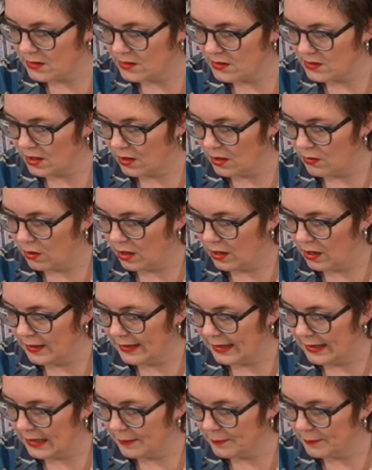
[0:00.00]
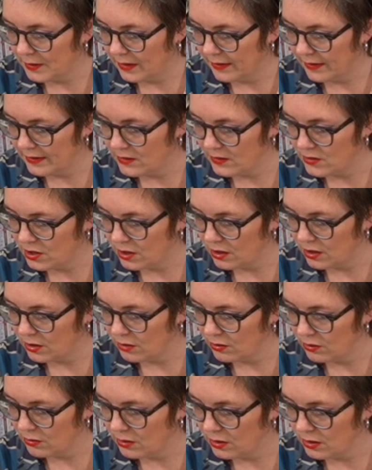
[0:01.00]
So I am going
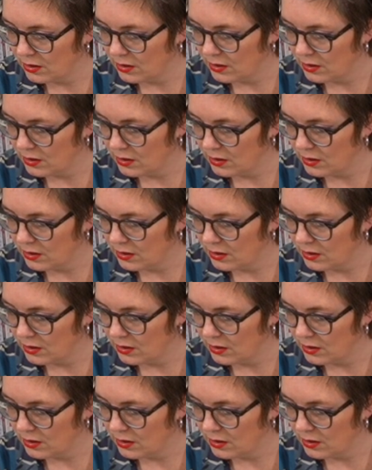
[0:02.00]
to...